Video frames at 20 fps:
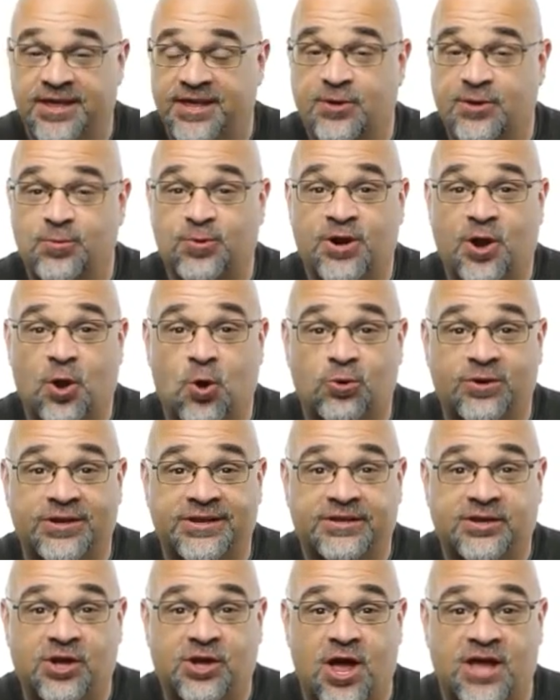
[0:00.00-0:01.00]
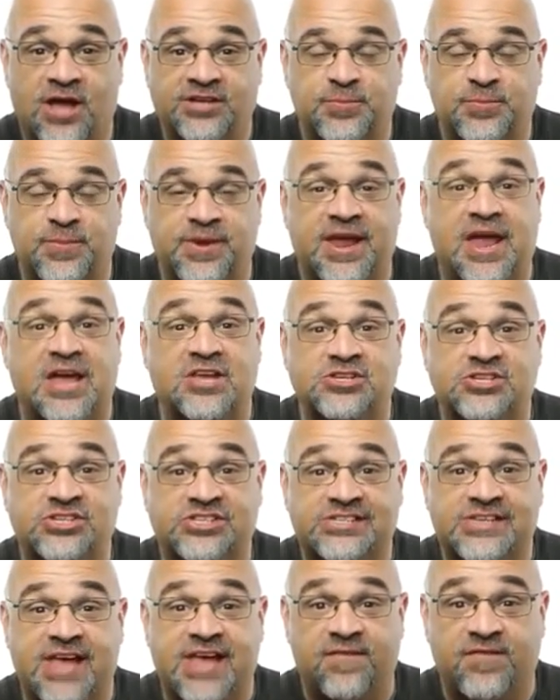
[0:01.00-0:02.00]
it would only cost me
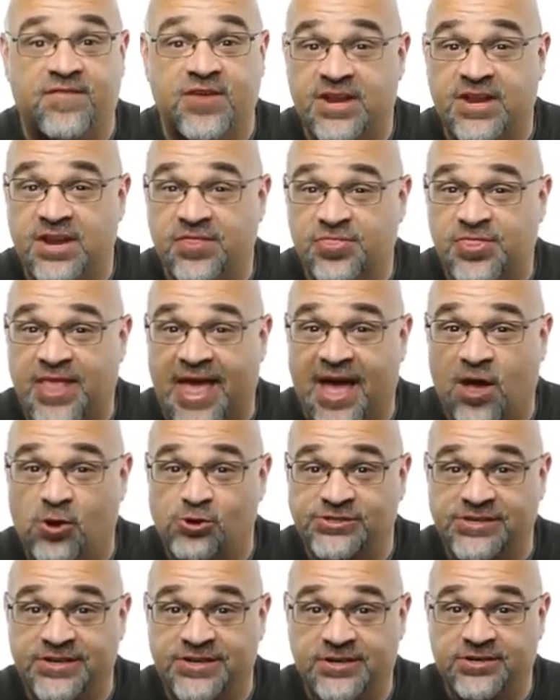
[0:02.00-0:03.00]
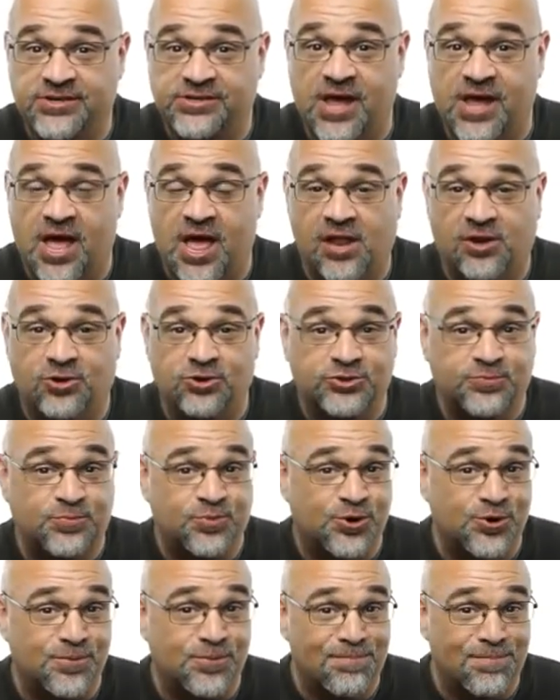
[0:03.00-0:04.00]

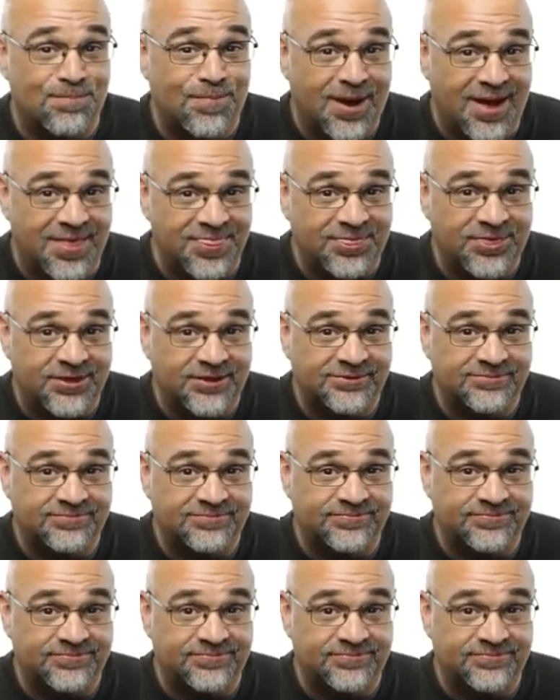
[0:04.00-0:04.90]
$7,000 per month.